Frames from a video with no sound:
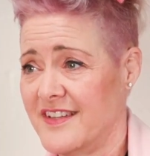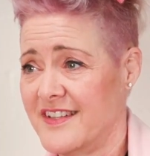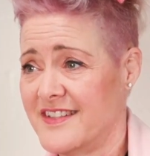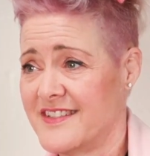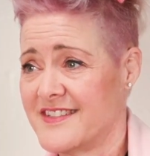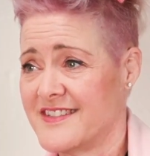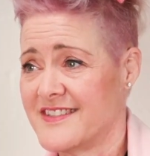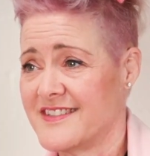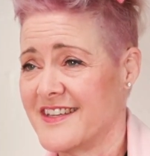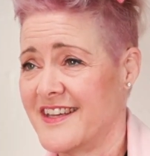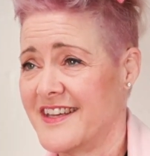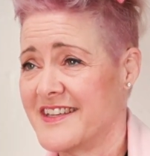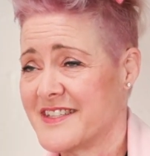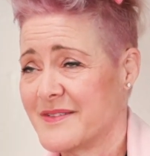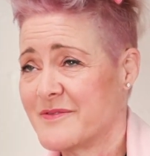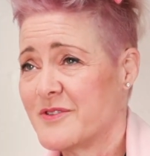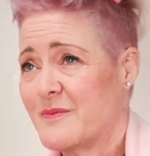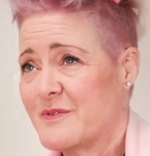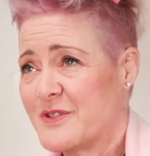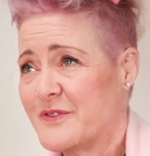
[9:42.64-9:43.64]
It's
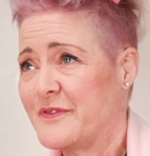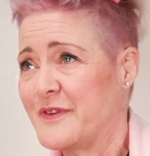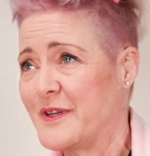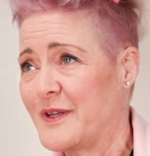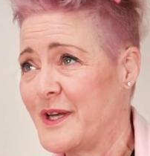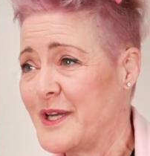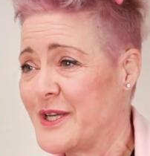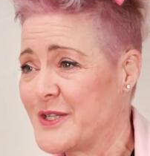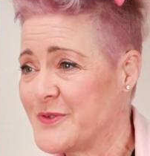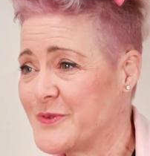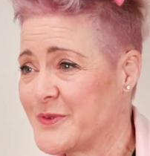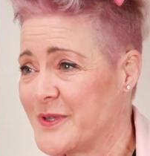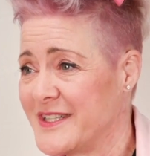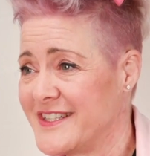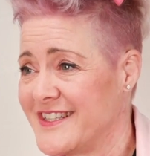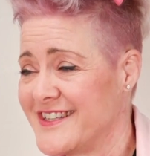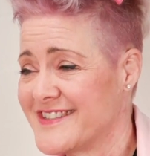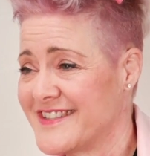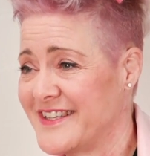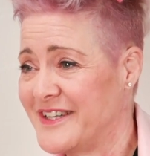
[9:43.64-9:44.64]
sometimes you feel like you're talking
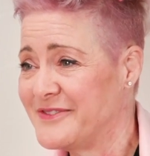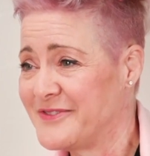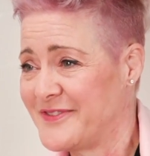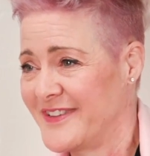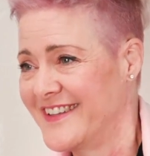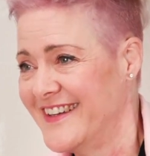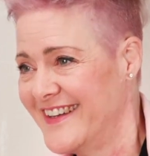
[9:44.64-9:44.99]
to yourself.